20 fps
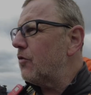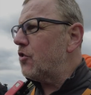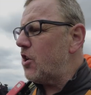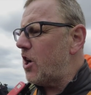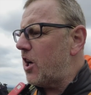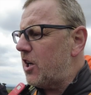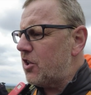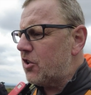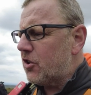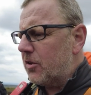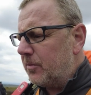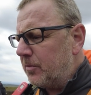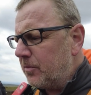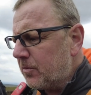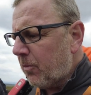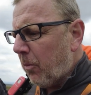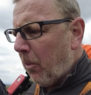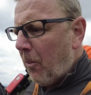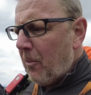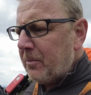of jellies,
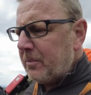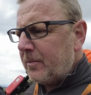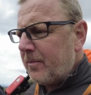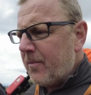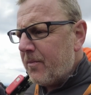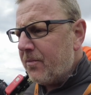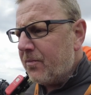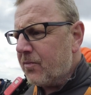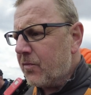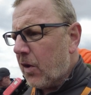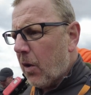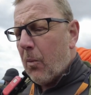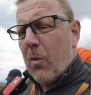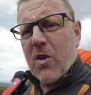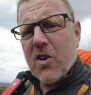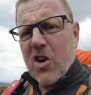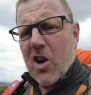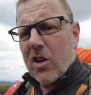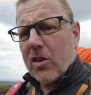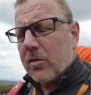
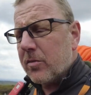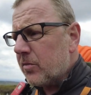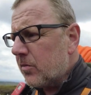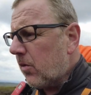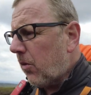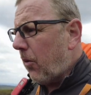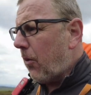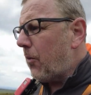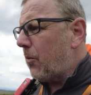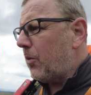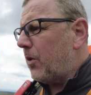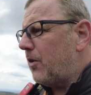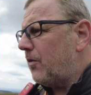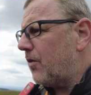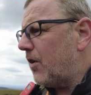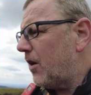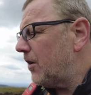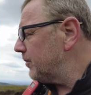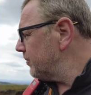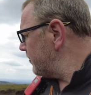we're done.
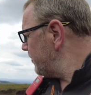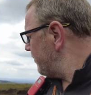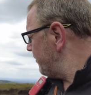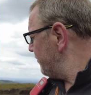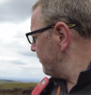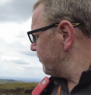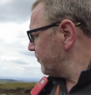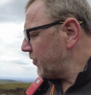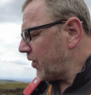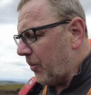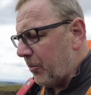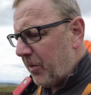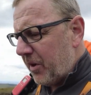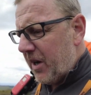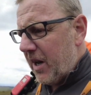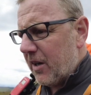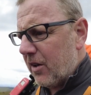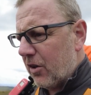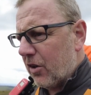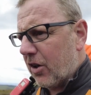We've
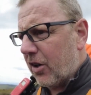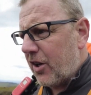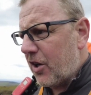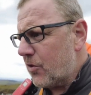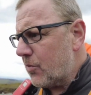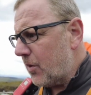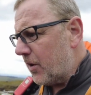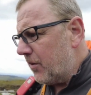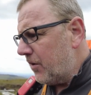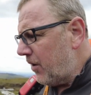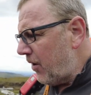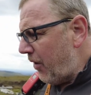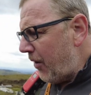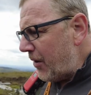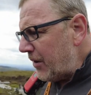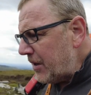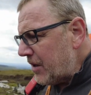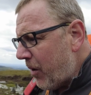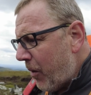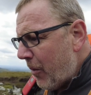been had a look at this one.
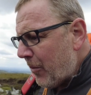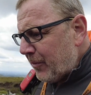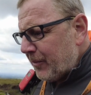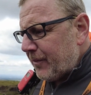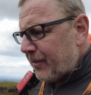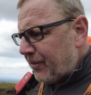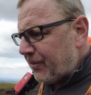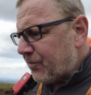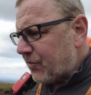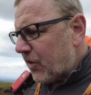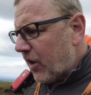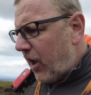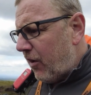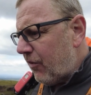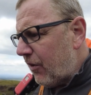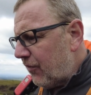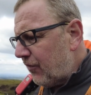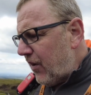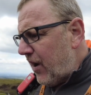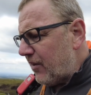
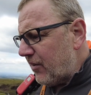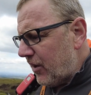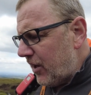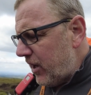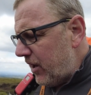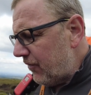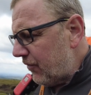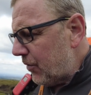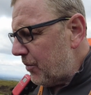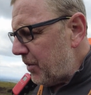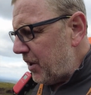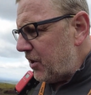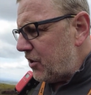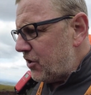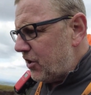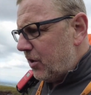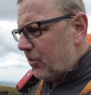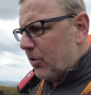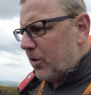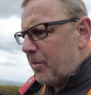If I found any
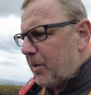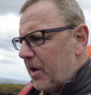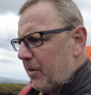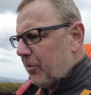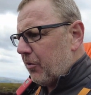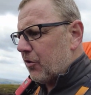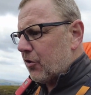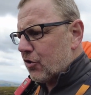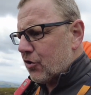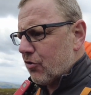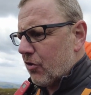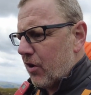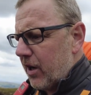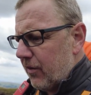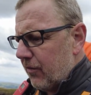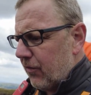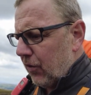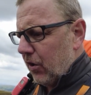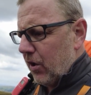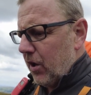information, it would have been up on the
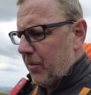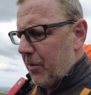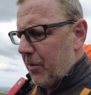screen for